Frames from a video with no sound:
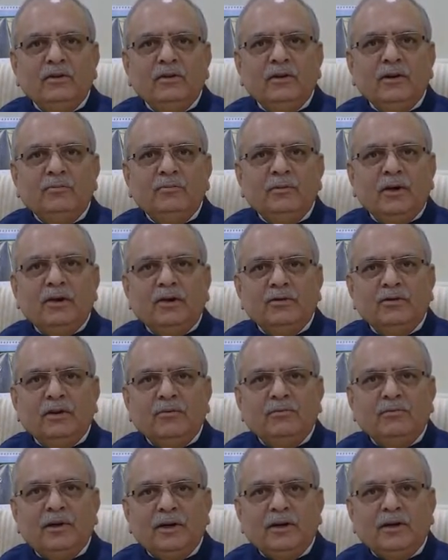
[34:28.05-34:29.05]
that because
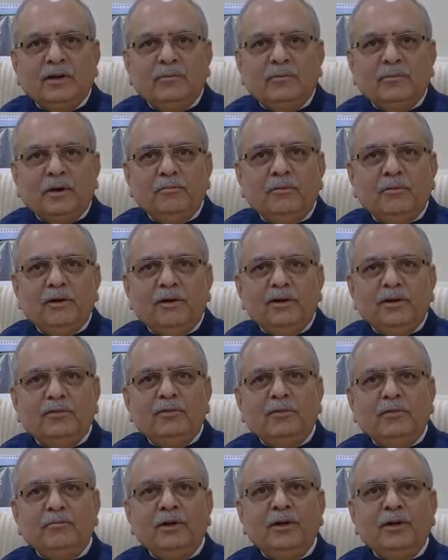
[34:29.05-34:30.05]
of that capability,
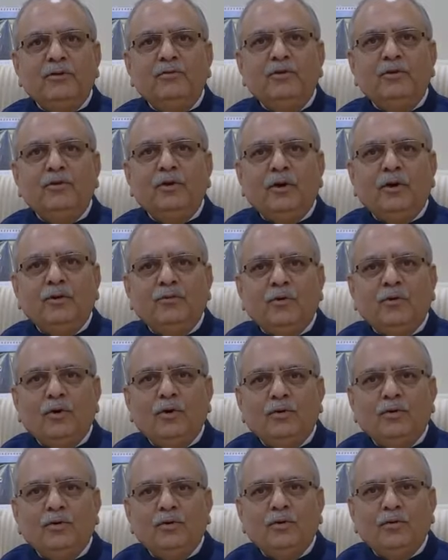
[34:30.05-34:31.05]
somebody would not
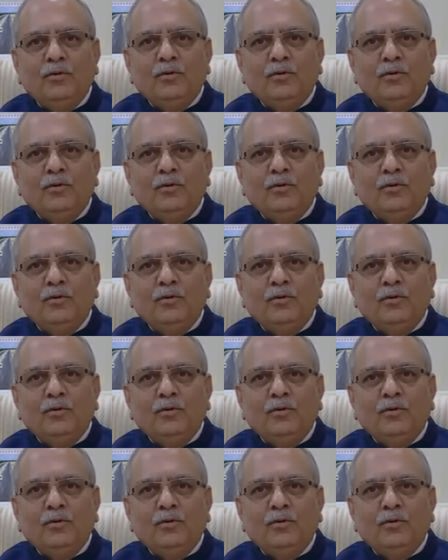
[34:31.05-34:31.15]
want to